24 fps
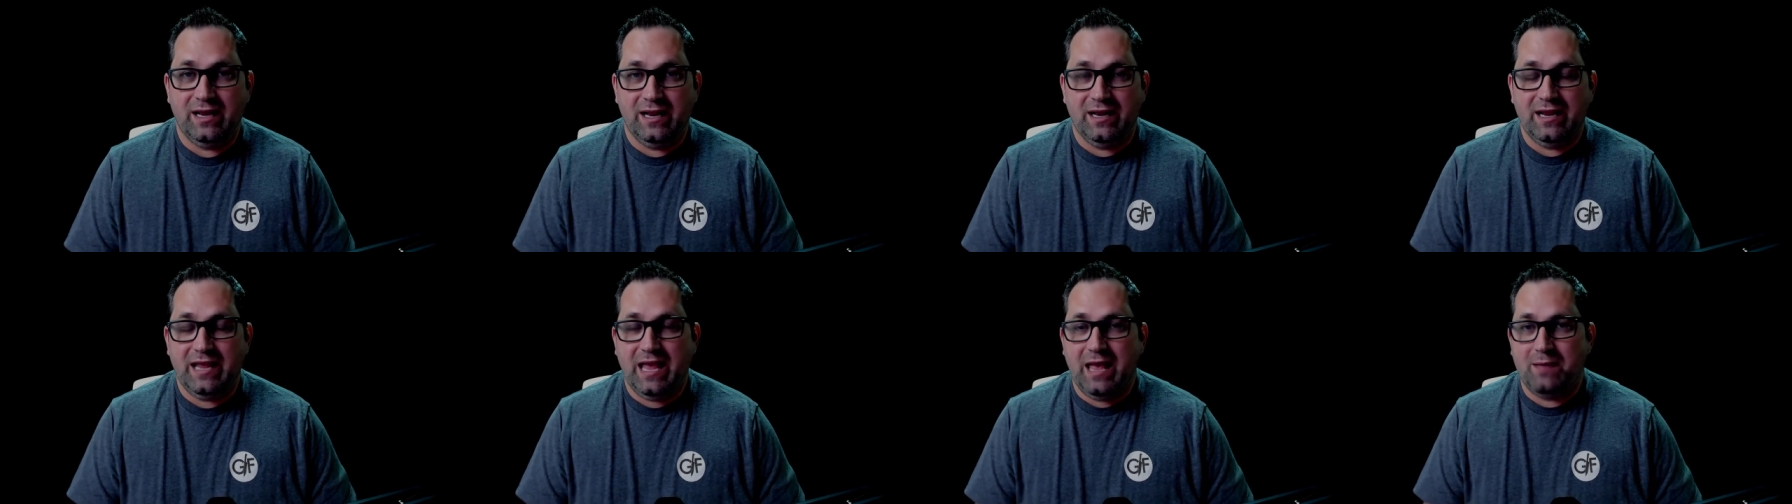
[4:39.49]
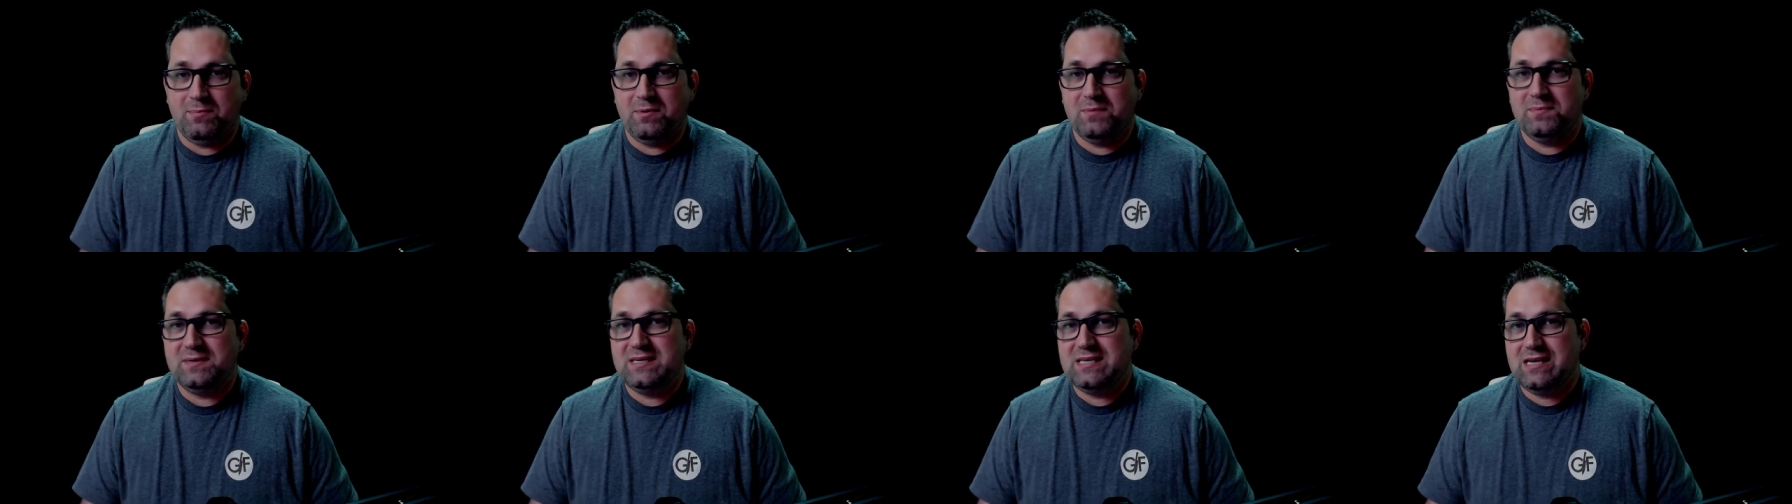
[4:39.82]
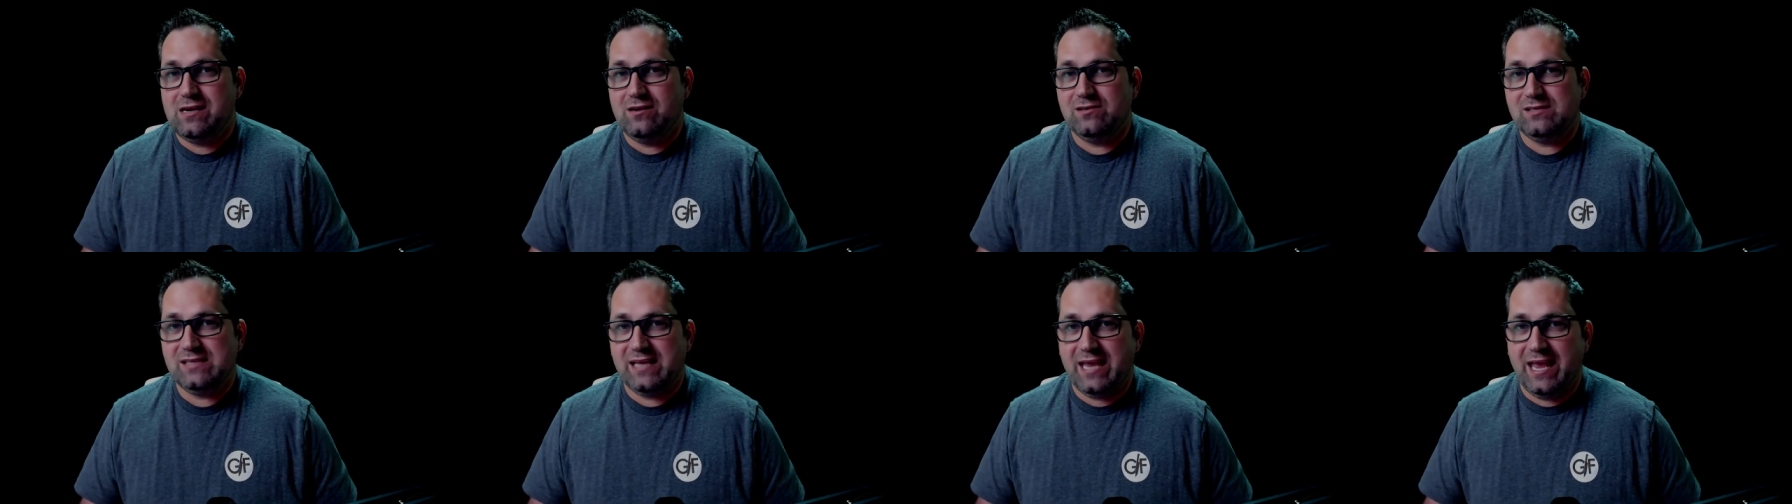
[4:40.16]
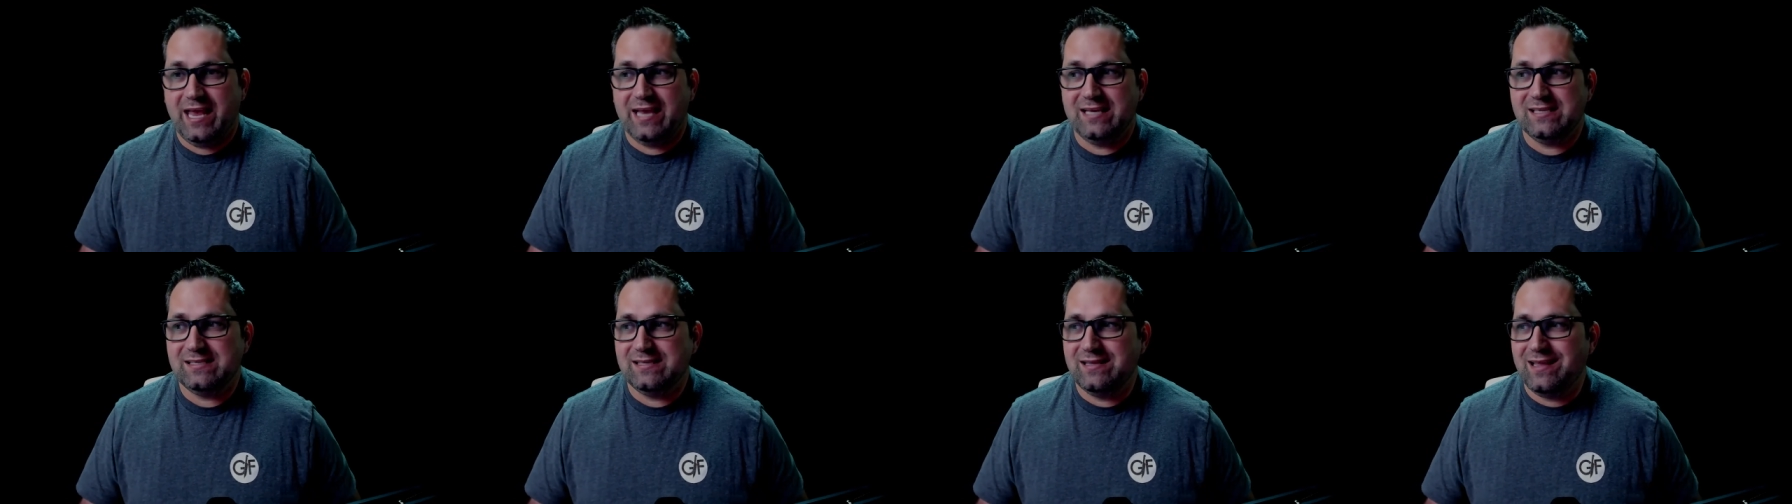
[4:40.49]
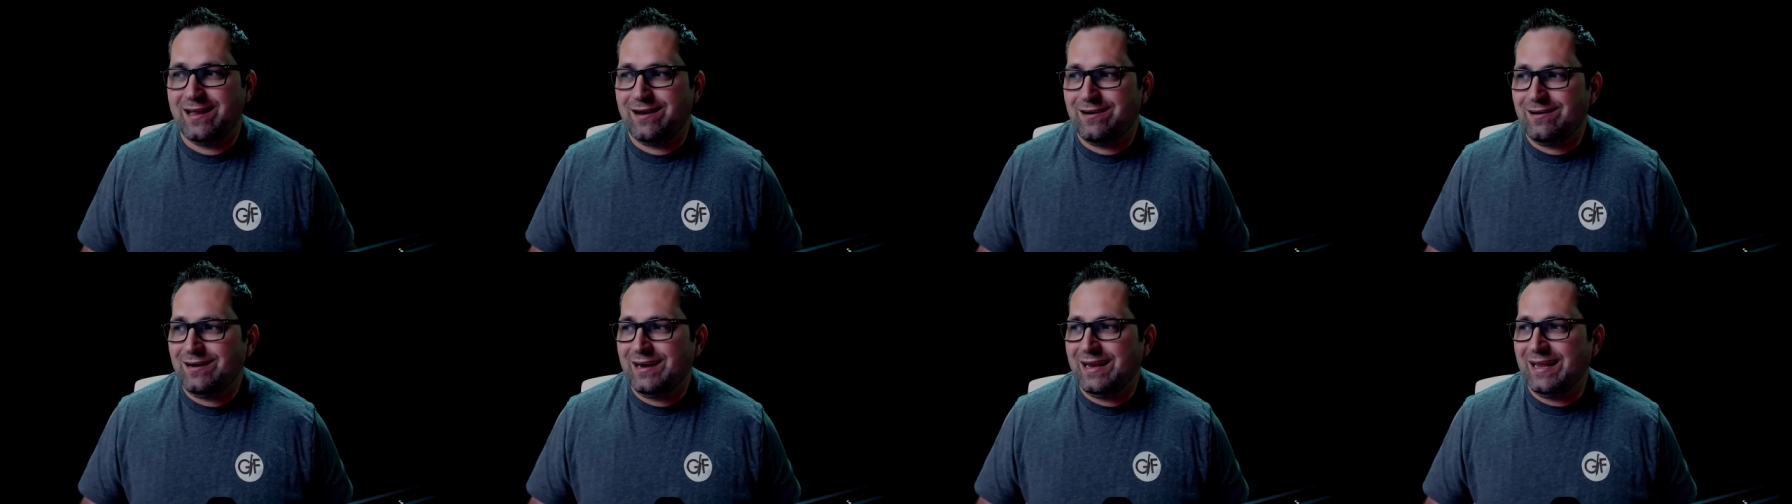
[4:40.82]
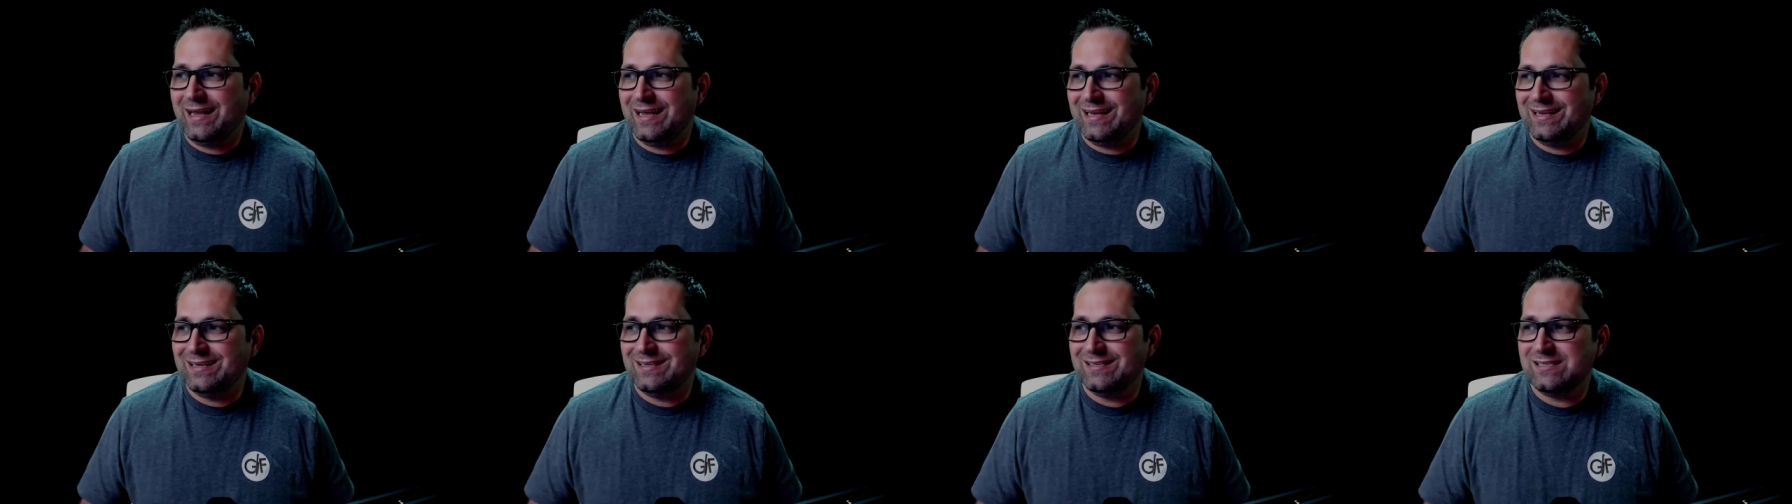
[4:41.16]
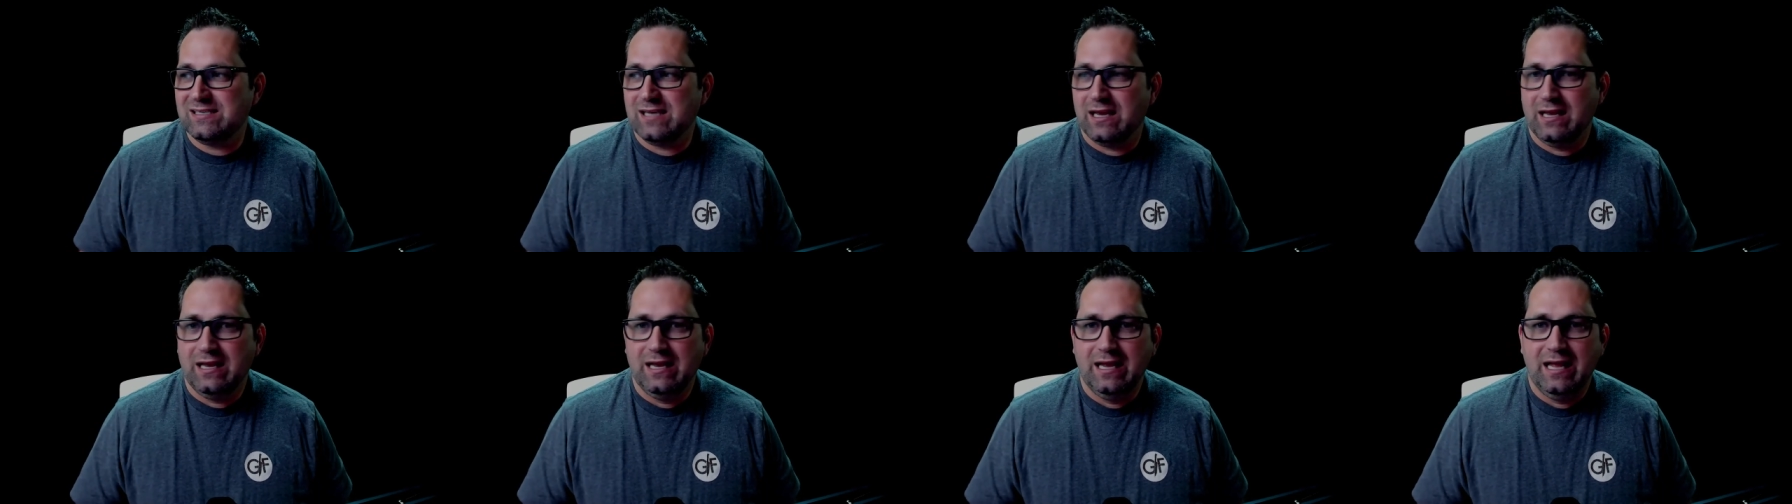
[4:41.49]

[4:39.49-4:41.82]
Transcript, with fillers: in Gabby Petito's case, there is